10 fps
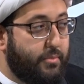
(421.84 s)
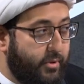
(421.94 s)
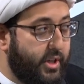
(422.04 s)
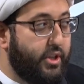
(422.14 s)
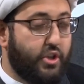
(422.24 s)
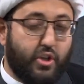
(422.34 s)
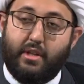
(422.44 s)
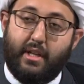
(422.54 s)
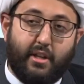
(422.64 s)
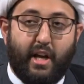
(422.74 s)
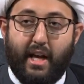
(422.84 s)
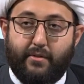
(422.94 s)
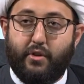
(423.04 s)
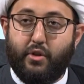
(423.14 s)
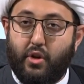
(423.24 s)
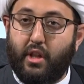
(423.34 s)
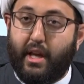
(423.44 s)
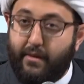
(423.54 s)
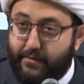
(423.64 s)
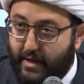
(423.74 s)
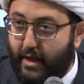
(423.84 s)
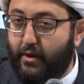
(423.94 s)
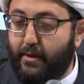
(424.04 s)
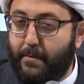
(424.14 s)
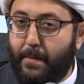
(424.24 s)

pretty sure that they're after your life now.